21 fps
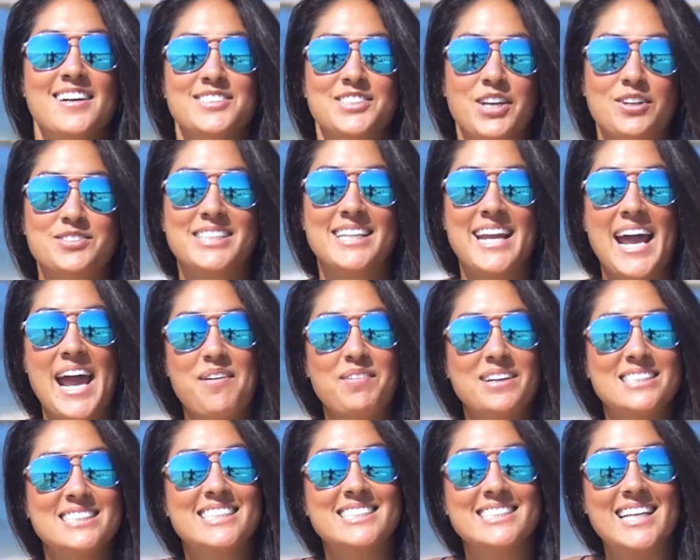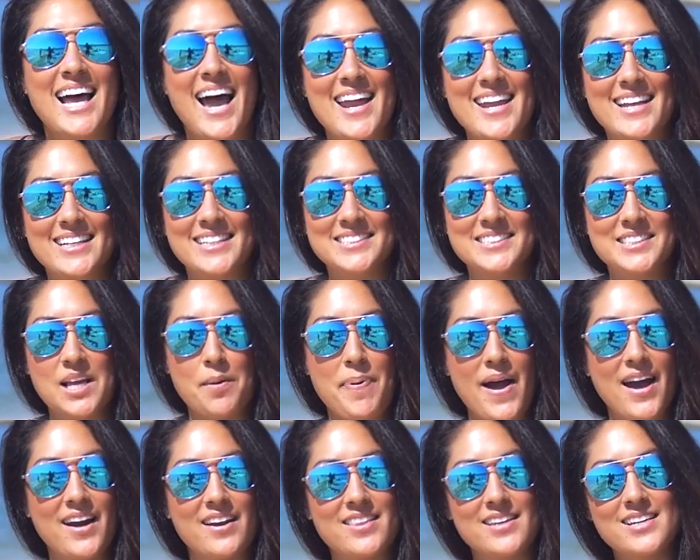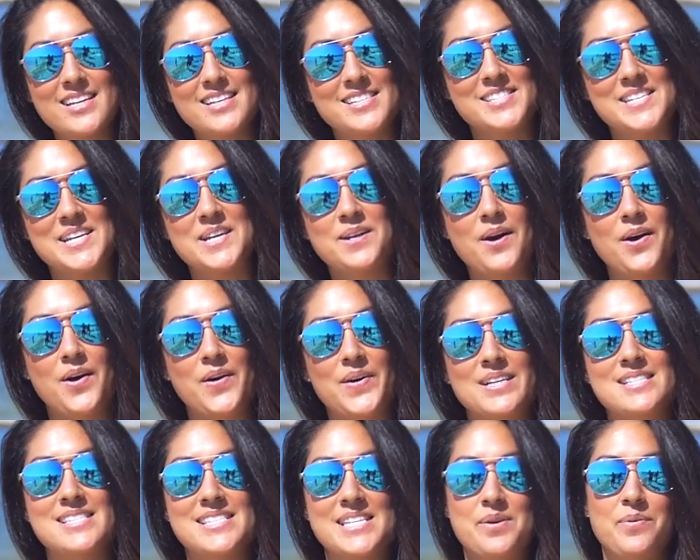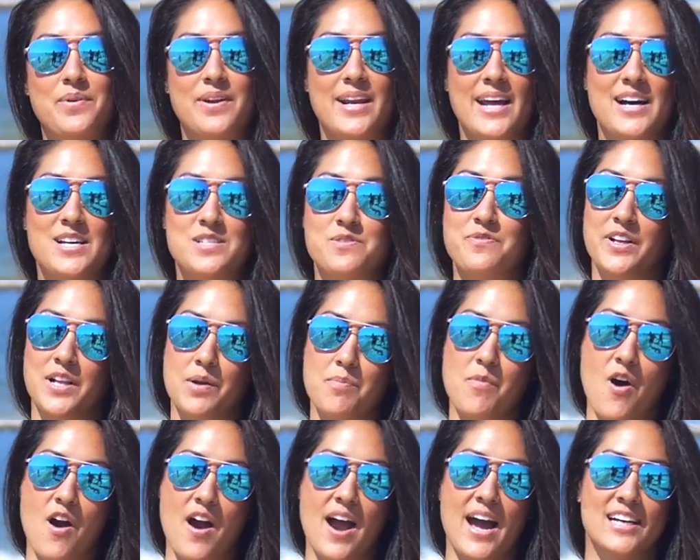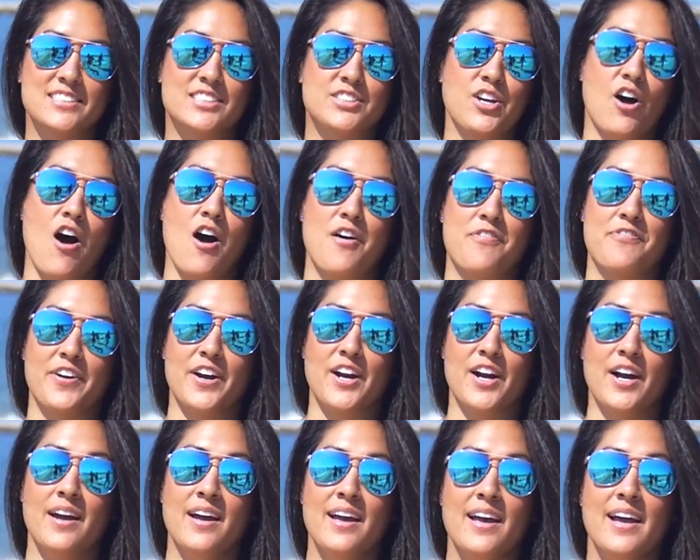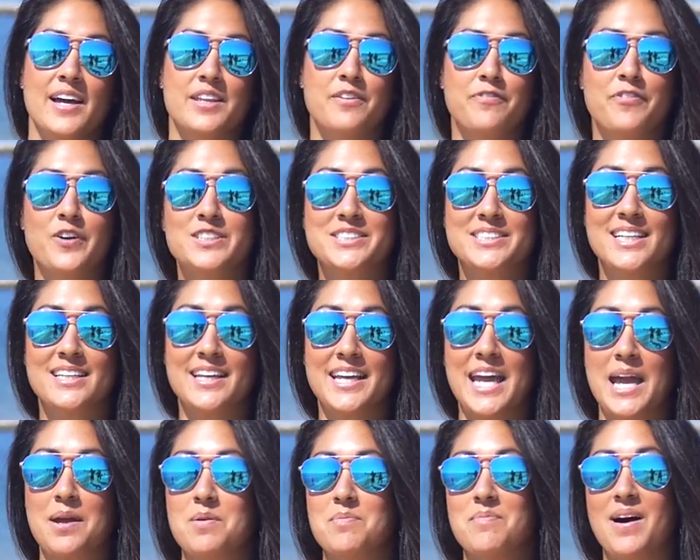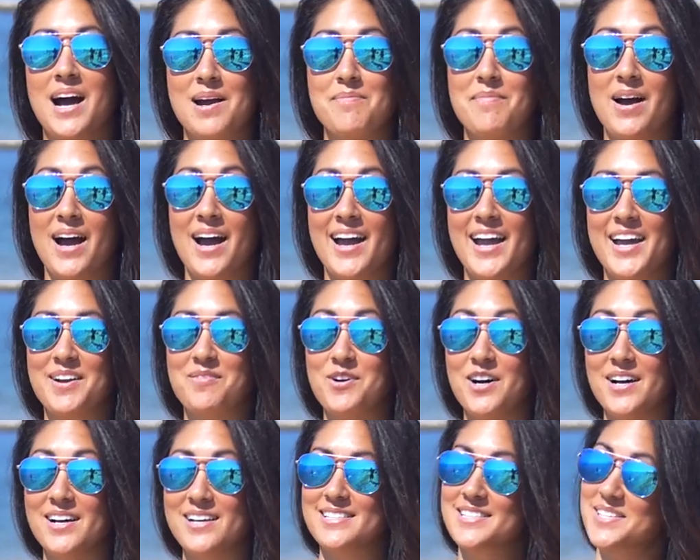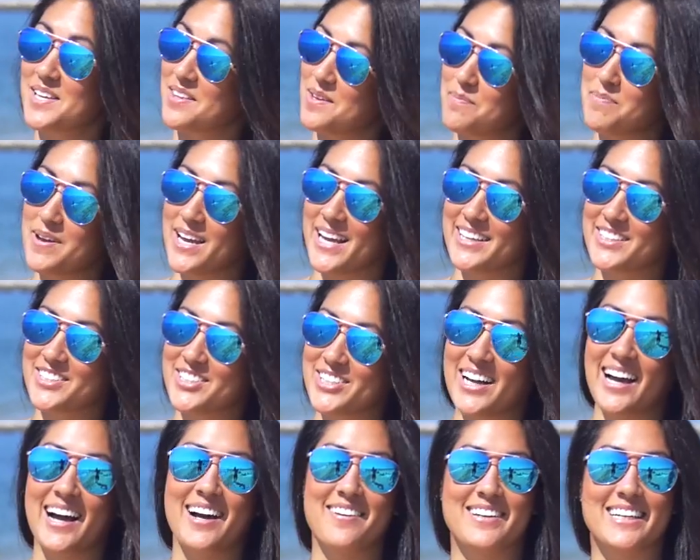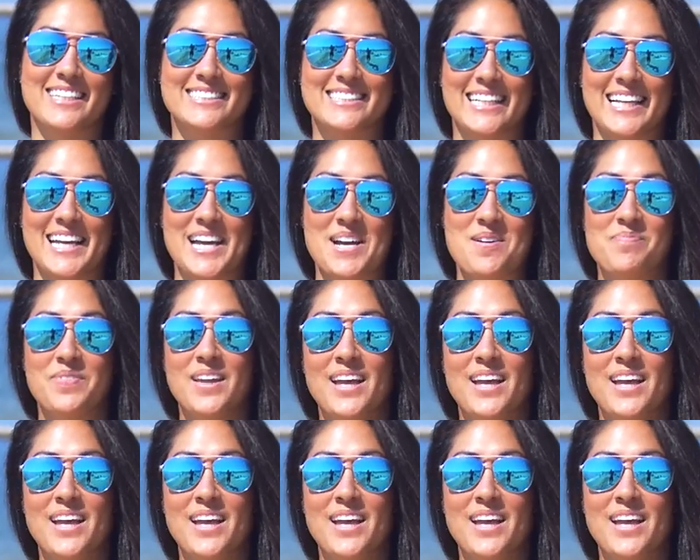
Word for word: So today we have decided to step out of the casino and see what else Vilamoura has to offer. And the first thing that came to my mind was the beach, obviously.